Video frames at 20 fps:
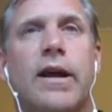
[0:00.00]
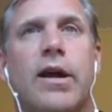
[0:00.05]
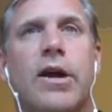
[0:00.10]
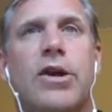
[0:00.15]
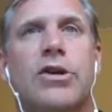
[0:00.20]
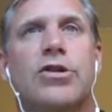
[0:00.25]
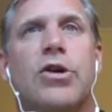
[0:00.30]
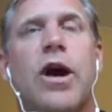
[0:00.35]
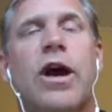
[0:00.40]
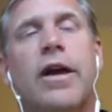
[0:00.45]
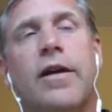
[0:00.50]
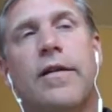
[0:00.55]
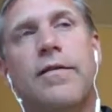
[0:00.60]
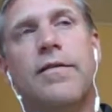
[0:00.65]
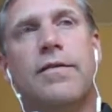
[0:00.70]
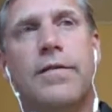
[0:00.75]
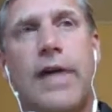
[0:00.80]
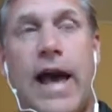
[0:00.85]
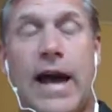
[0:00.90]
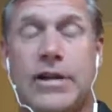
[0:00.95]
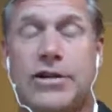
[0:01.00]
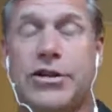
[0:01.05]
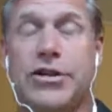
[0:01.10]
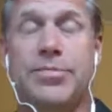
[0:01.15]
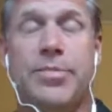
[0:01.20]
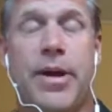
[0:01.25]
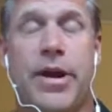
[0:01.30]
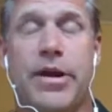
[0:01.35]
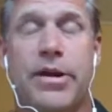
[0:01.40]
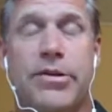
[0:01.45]
So I have actually
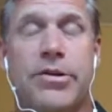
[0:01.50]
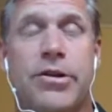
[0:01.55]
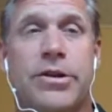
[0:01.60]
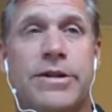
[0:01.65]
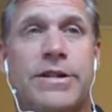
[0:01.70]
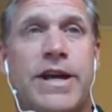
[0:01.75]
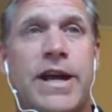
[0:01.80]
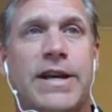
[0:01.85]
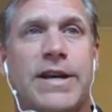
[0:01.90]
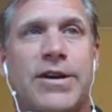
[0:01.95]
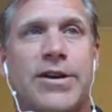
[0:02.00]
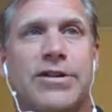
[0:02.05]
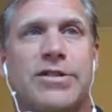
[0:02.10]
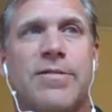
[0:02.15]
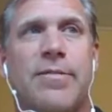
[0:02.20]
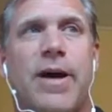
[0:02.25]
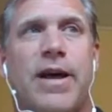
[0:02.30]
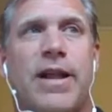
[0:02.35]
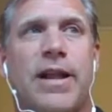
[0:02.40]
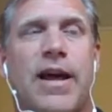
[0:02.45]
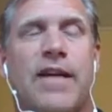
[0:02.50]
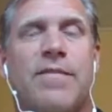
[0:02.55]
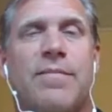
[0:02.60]
spent a good 10 years of my life